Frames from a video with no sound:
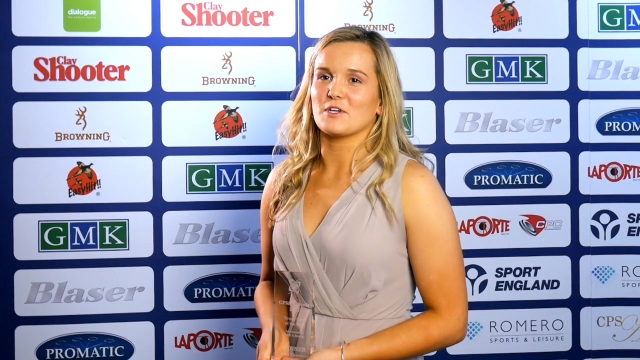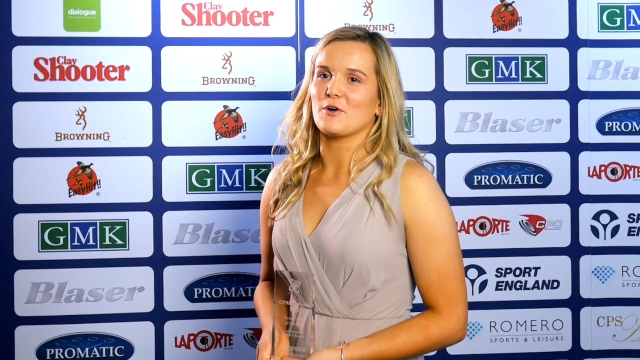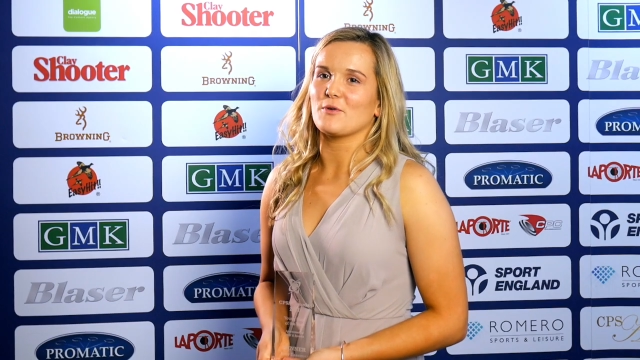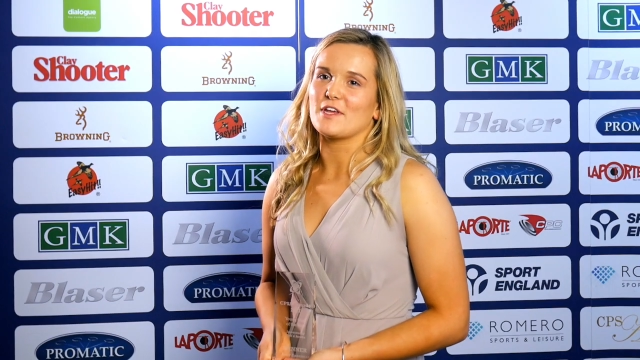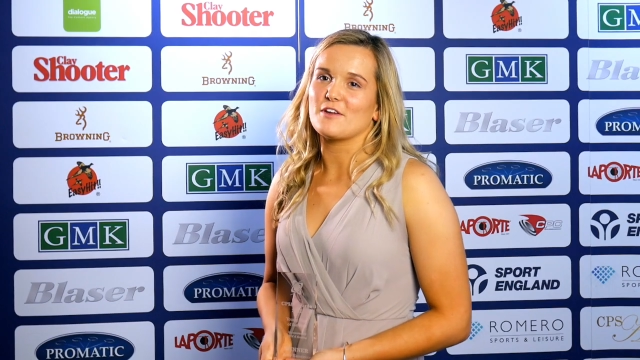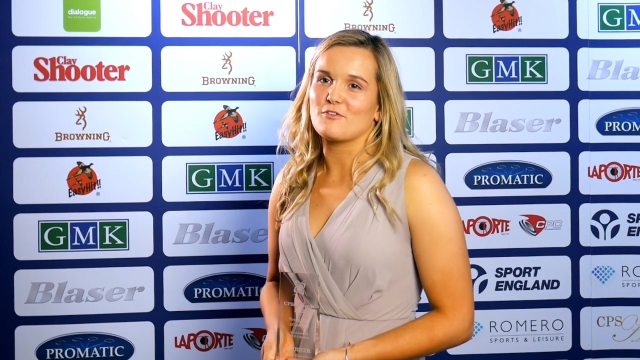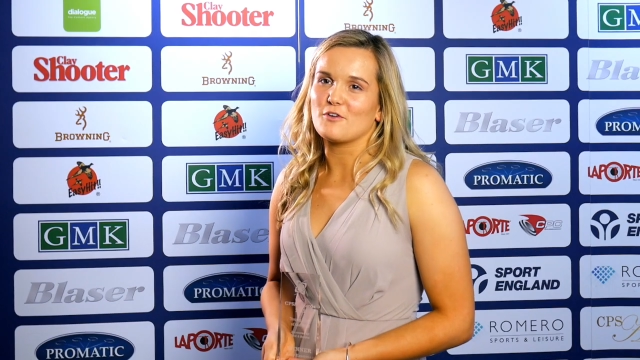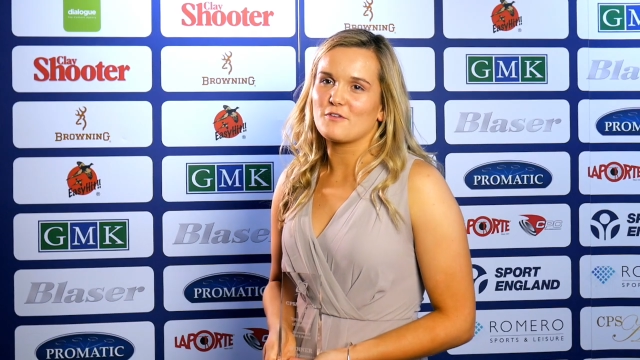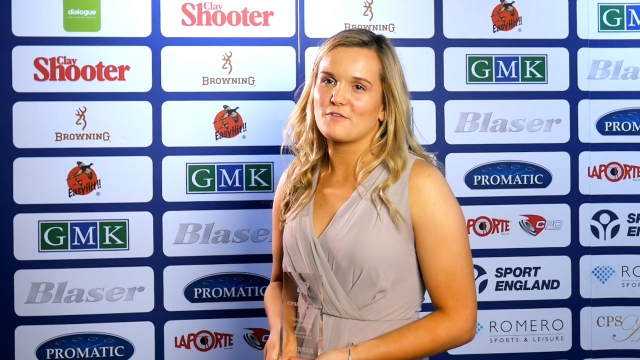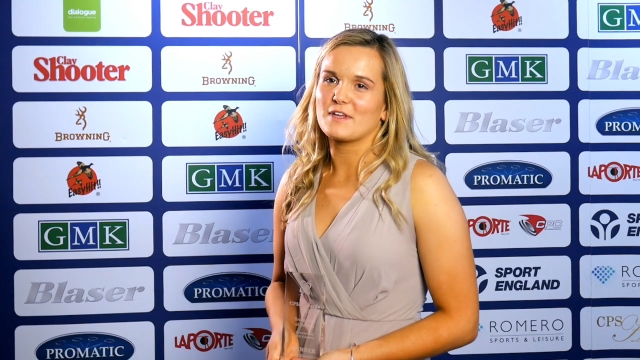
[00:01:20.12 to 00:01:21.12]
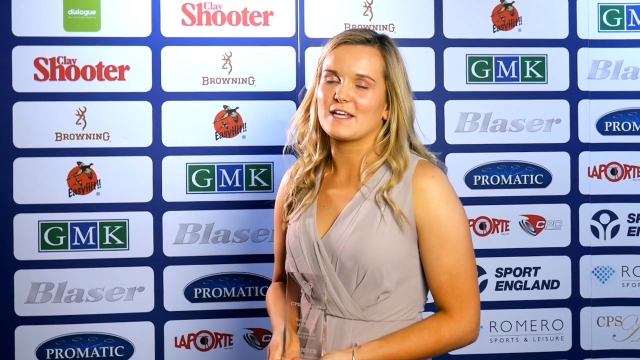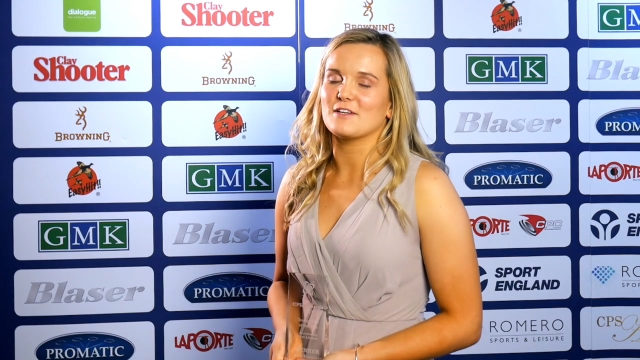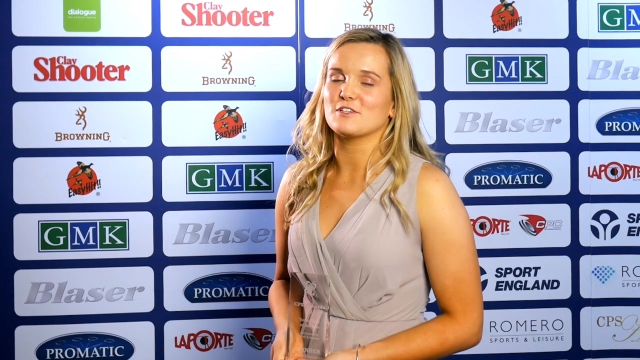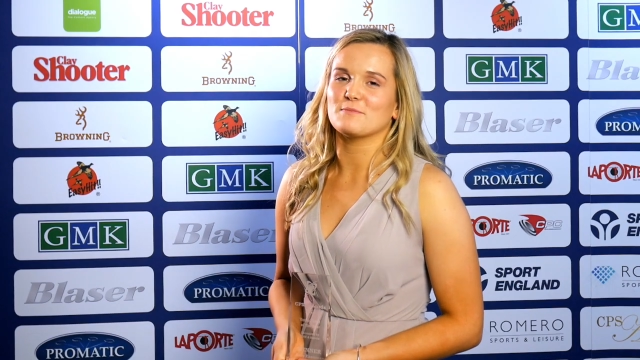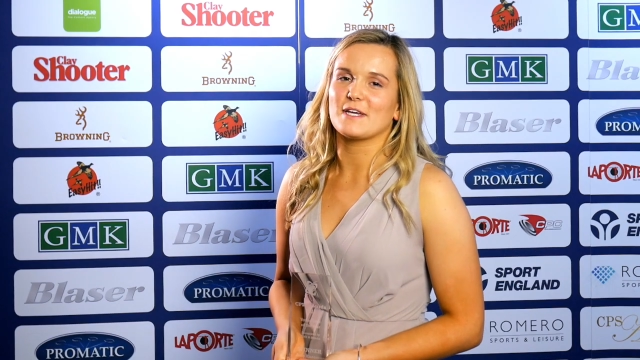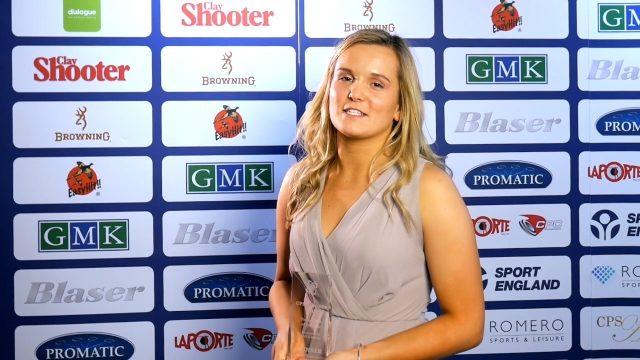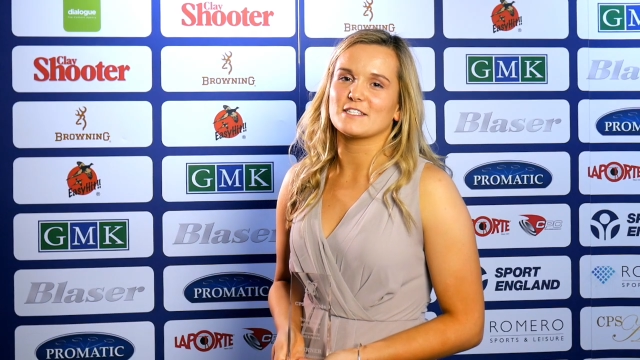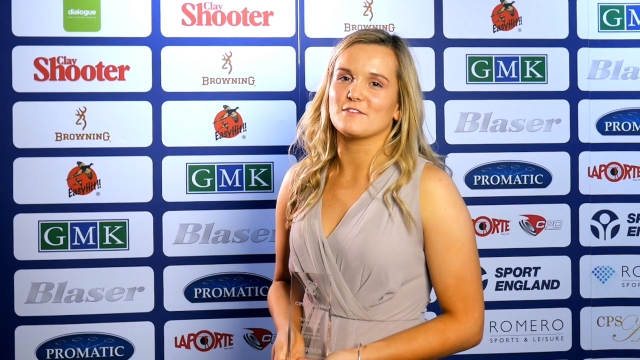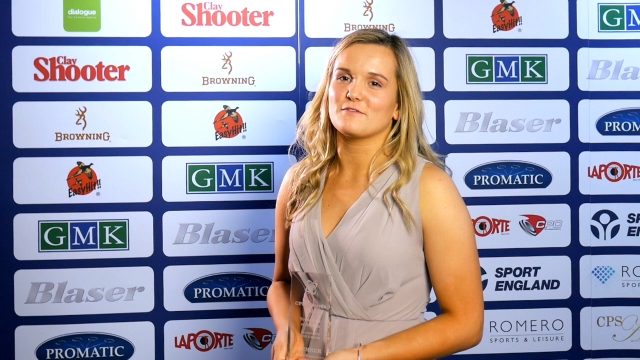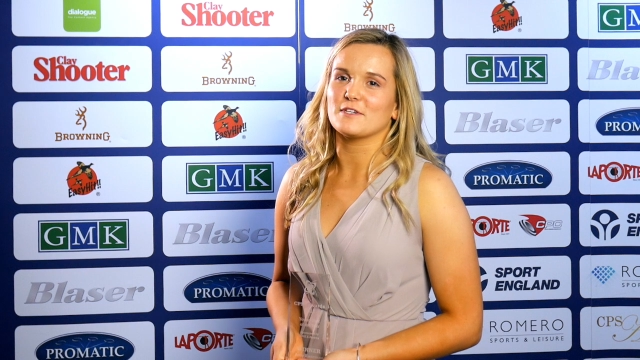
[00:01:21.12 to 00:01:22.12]
the whole year off. It just makes
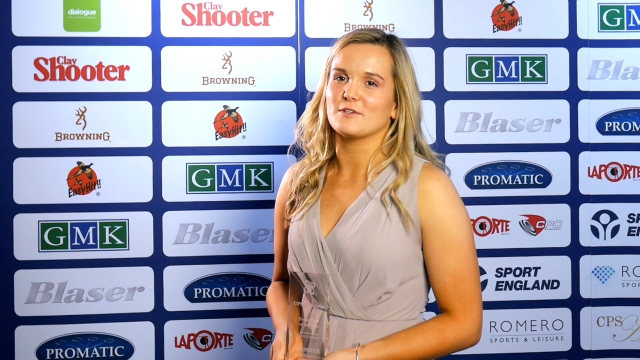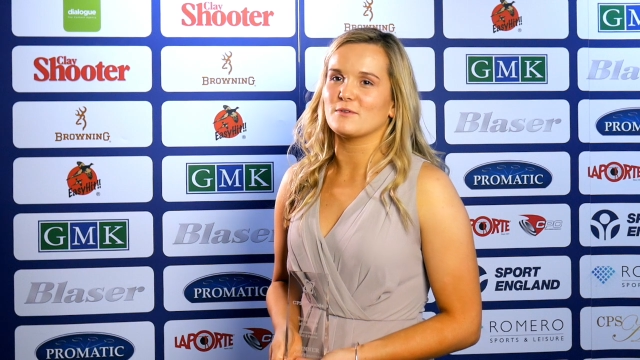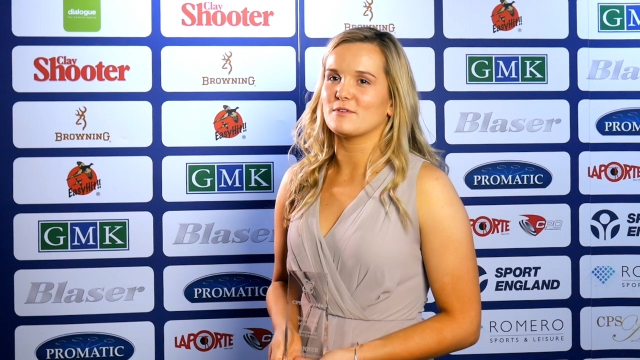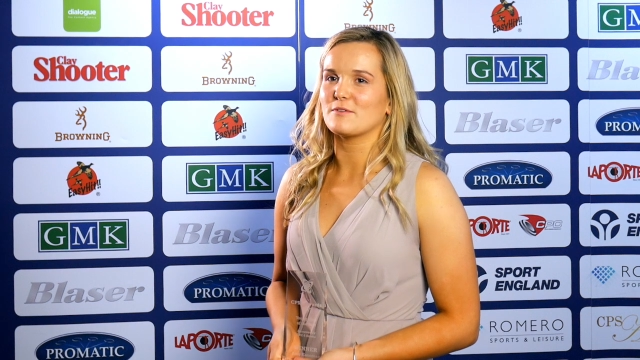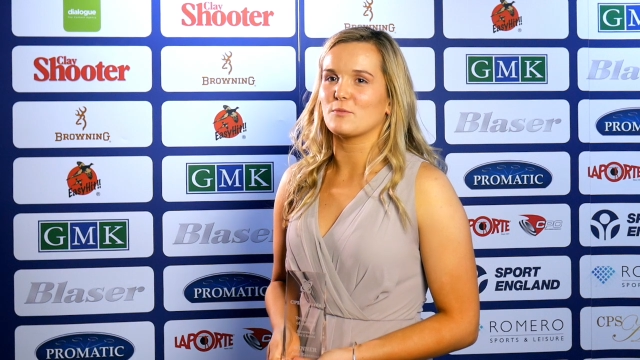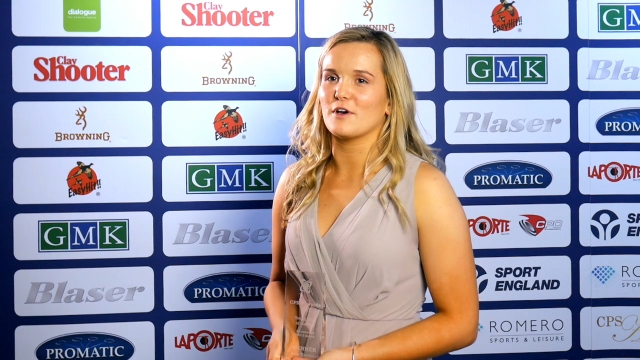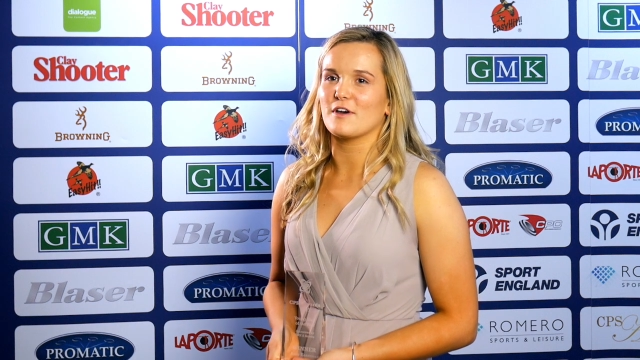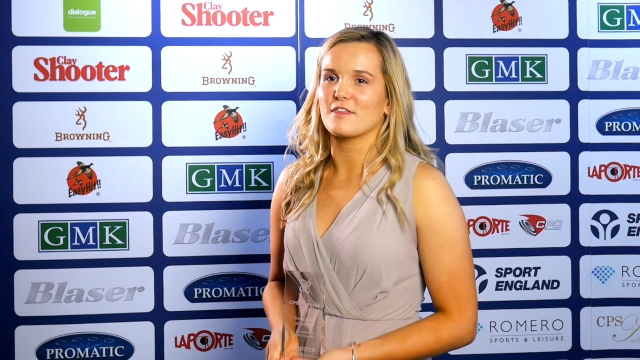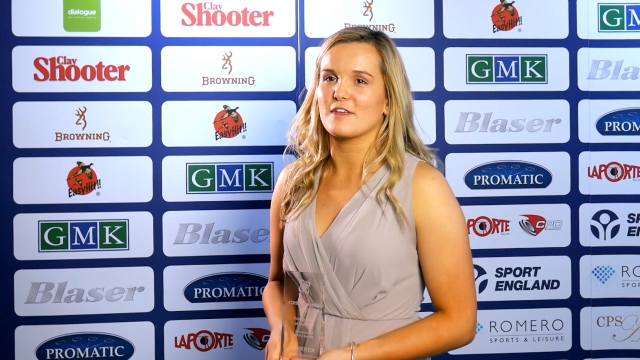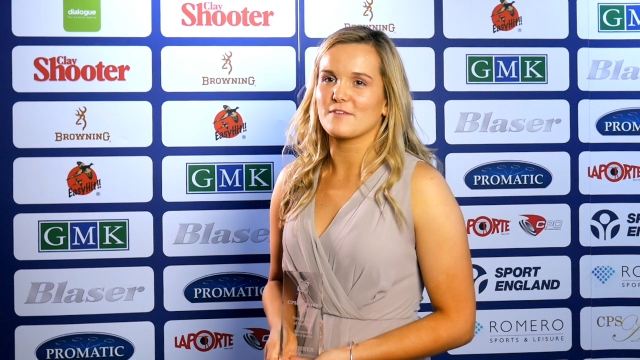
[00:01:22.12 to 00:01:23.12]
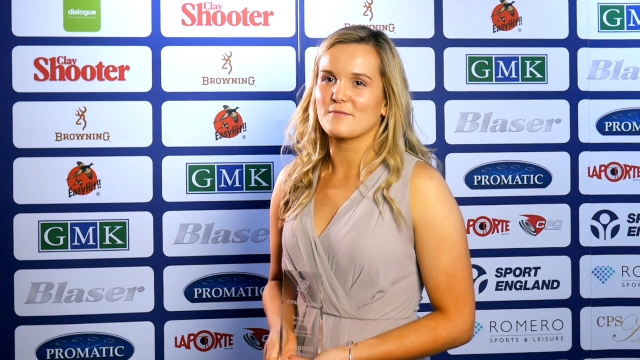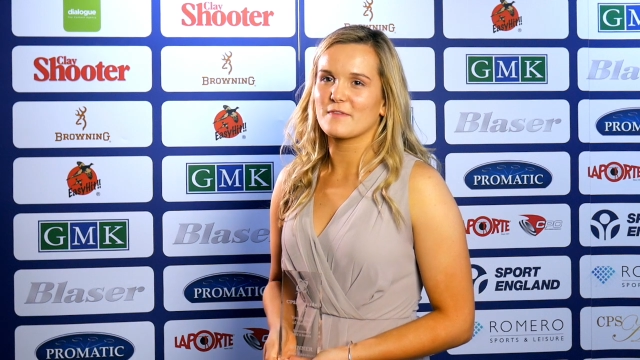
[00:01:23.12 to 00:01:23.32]
it feel worth it.